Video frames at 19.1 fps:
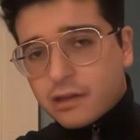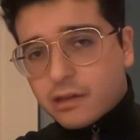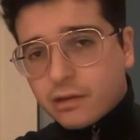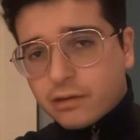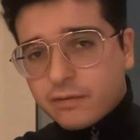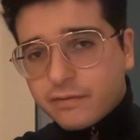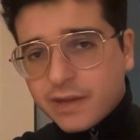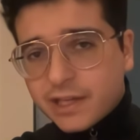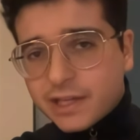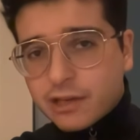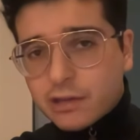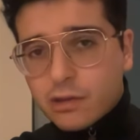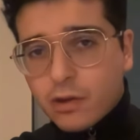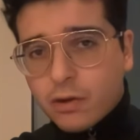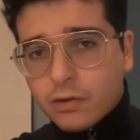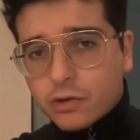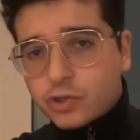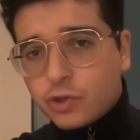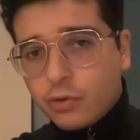son of
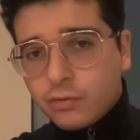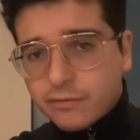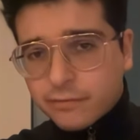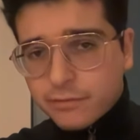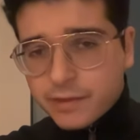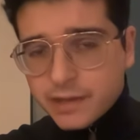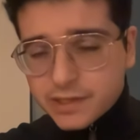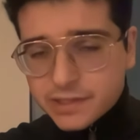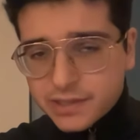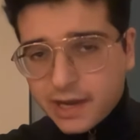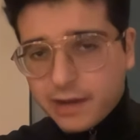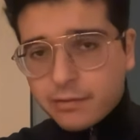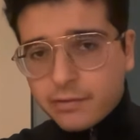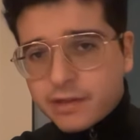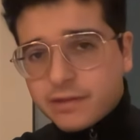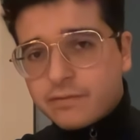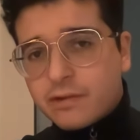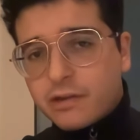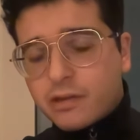Eleazar, atoned for the
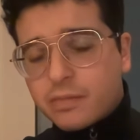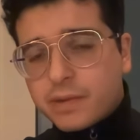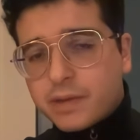entirety of his